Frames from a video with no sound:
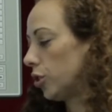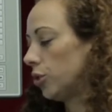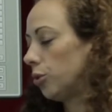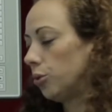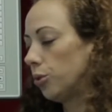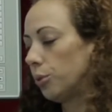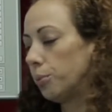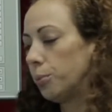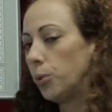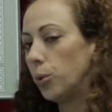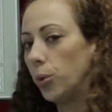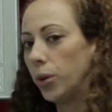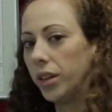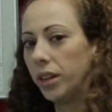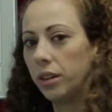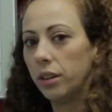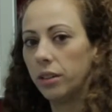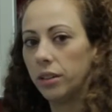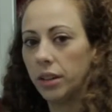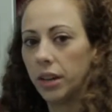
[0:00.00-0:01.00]
to the
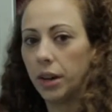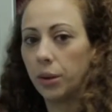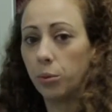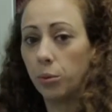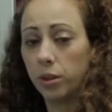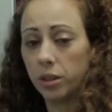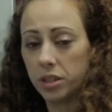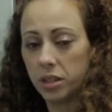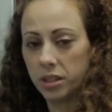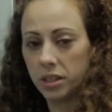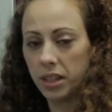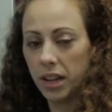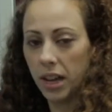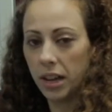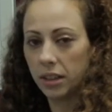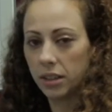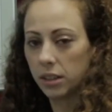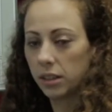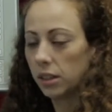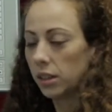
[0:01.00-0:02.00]
point that I want to
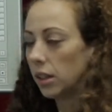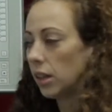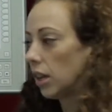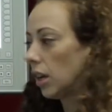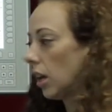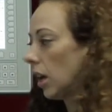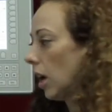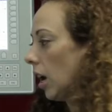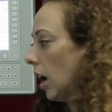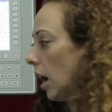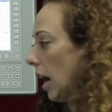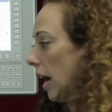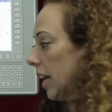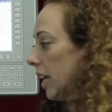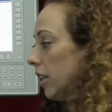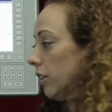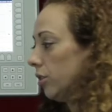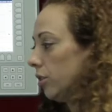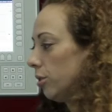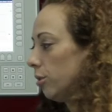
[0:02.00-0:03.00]
set. I
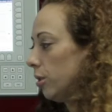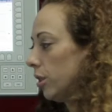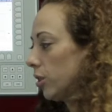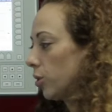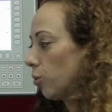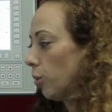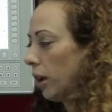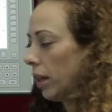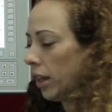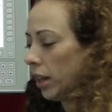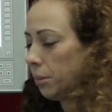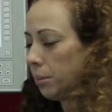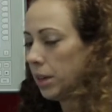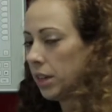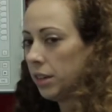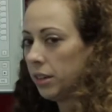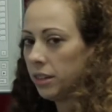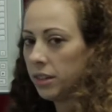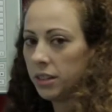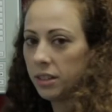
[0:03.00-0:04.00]
can do this while I'm
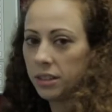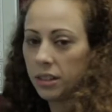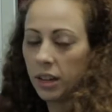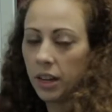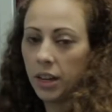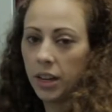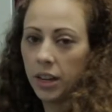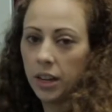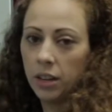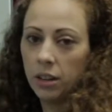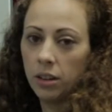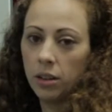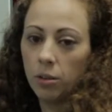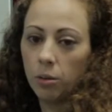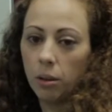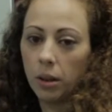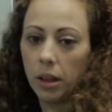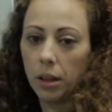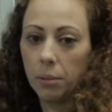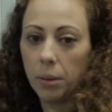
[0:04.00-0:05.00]
in a design,
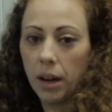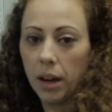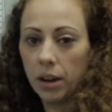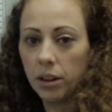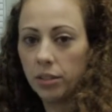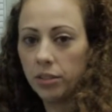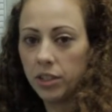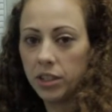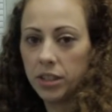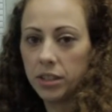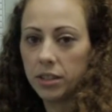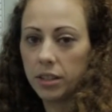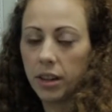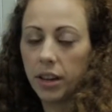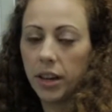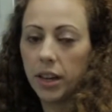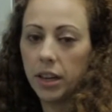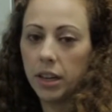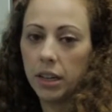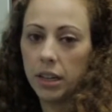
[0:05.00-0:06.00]
while I'm out of a
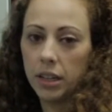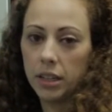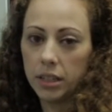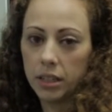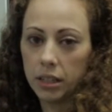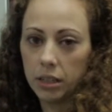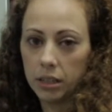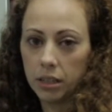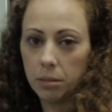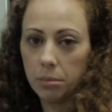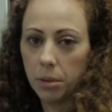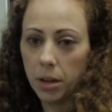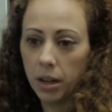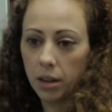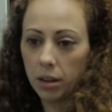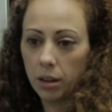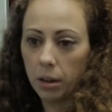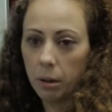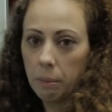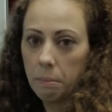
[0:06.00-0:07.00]
design, it doesn't
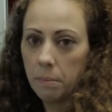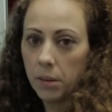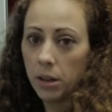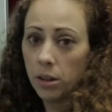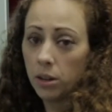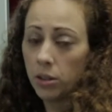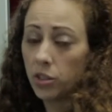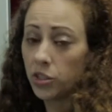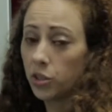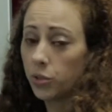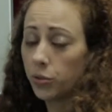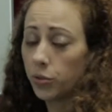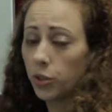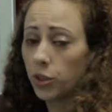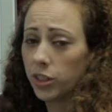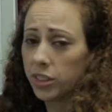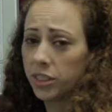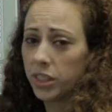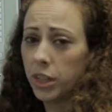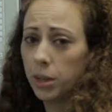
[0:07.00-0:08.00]
matter. So
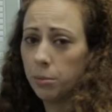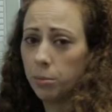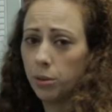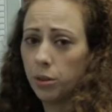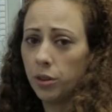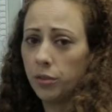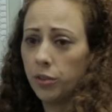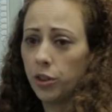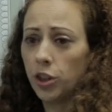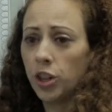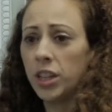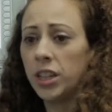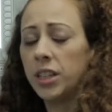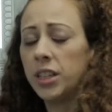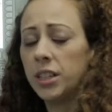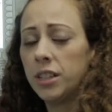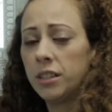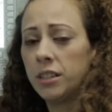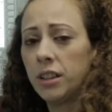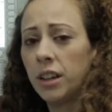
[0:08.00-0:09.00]
for example, if you're in
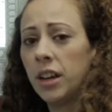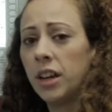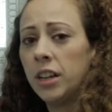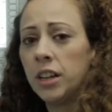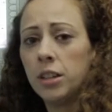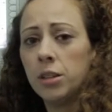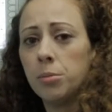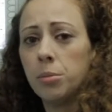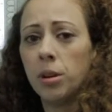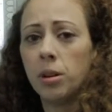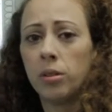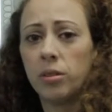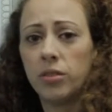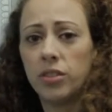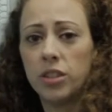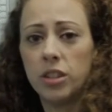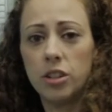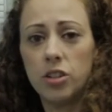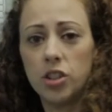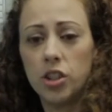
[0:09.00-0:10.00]
a design in the middle
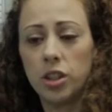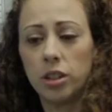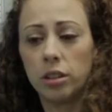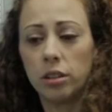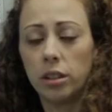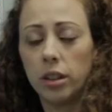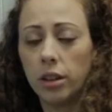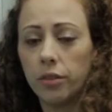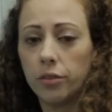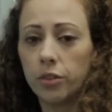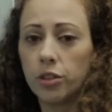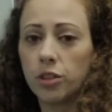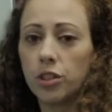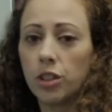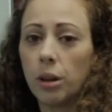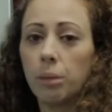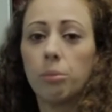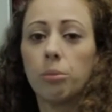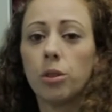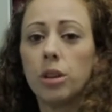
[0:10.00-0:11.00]
of stitching and for
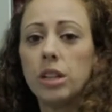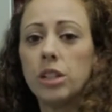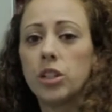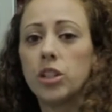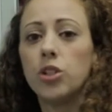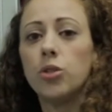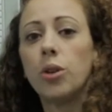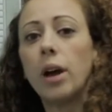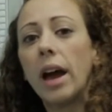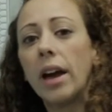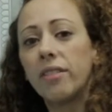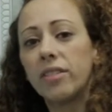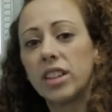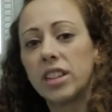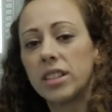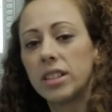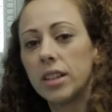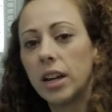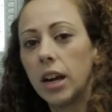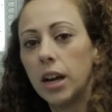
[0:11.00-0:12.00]
some reason you have
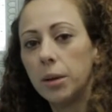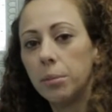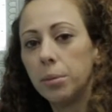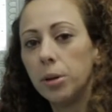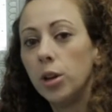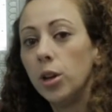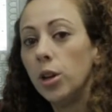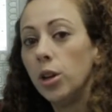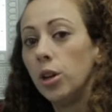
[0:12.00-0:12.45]
to stop,